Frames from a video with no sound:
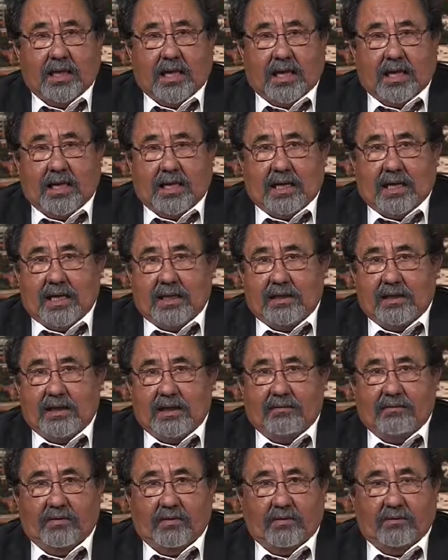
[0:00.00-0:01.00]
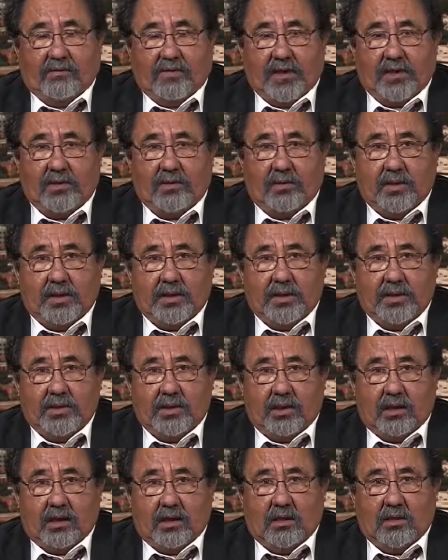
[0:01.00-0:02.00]
I think if you effectuate
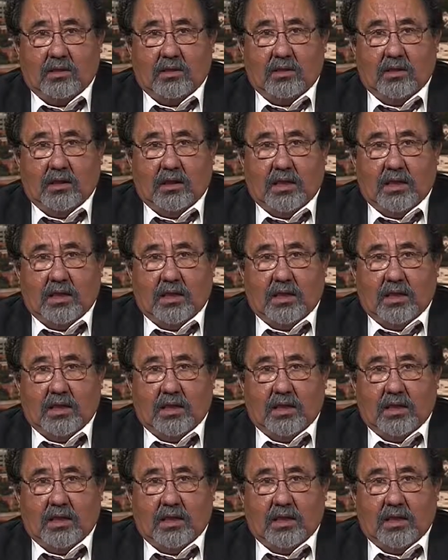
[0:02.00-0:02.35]
this law,